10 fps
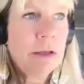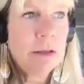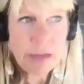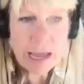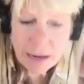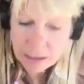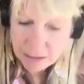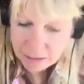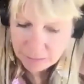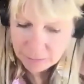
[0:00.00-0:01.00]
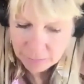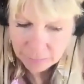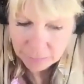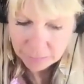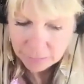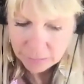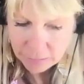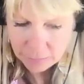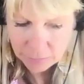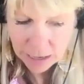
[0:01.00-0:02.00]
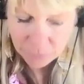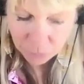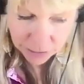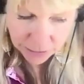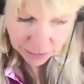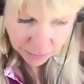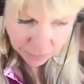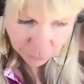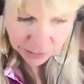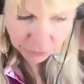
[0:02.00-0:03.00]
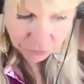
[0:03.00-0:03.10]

that is everything. What you